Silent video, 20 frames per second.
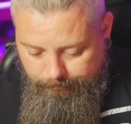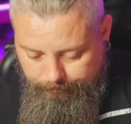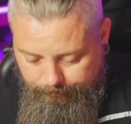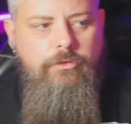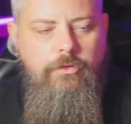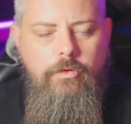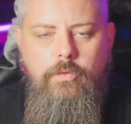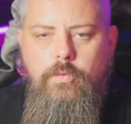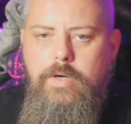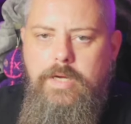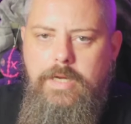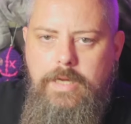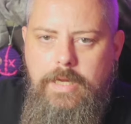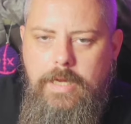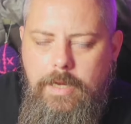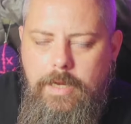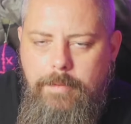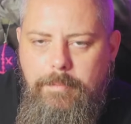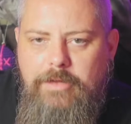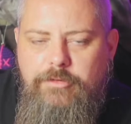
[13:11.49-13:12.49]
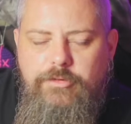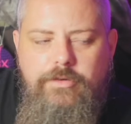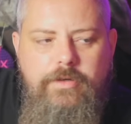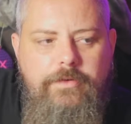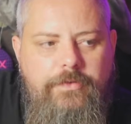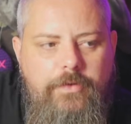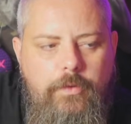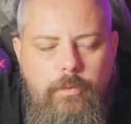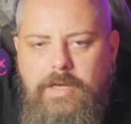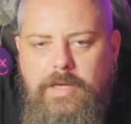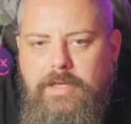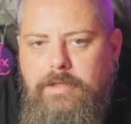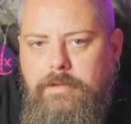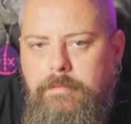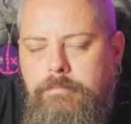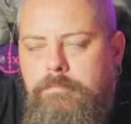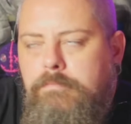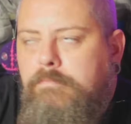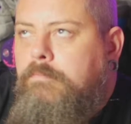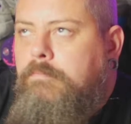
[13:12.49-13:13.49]
So imagine, if you
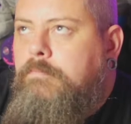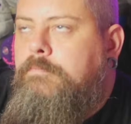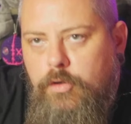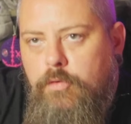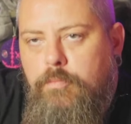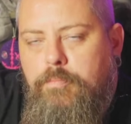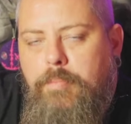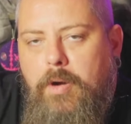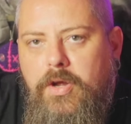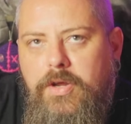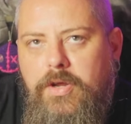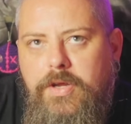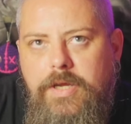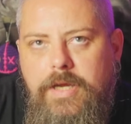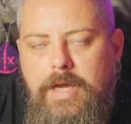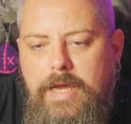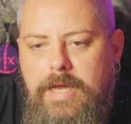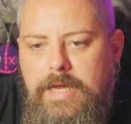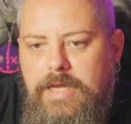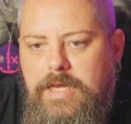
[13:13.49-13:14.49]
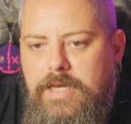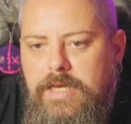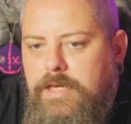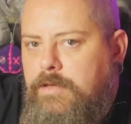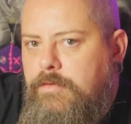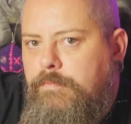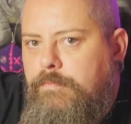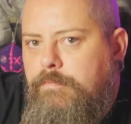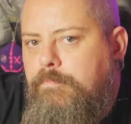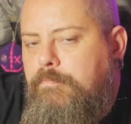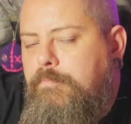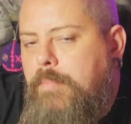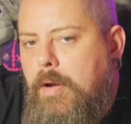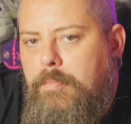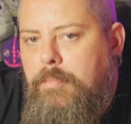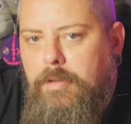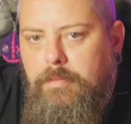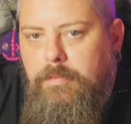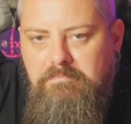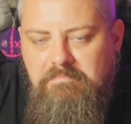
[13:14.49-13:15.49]
will, you buy a
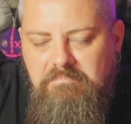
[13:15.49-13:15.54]
pub